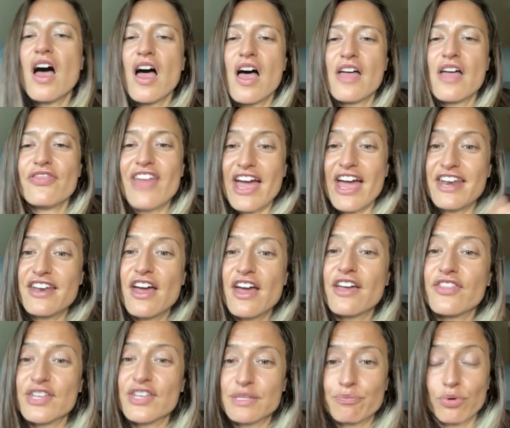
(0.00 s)
Then
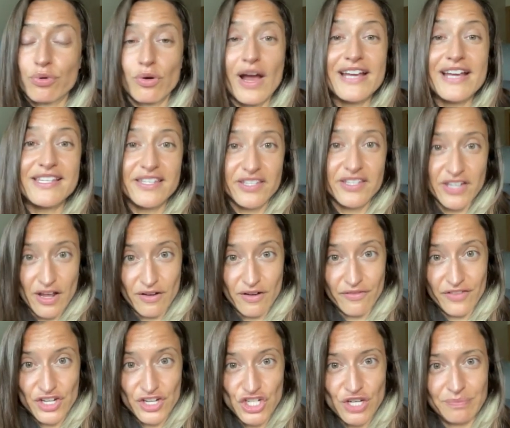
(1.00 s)
this price tunnel
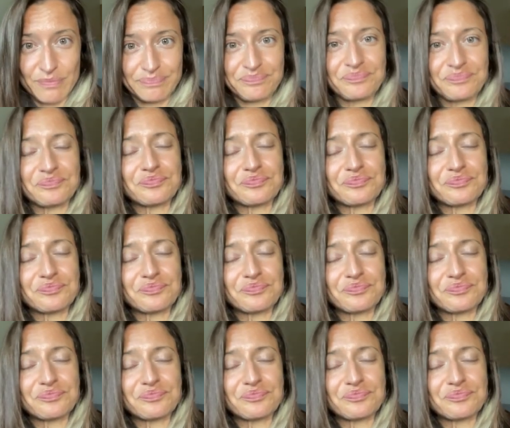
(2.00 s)
vision.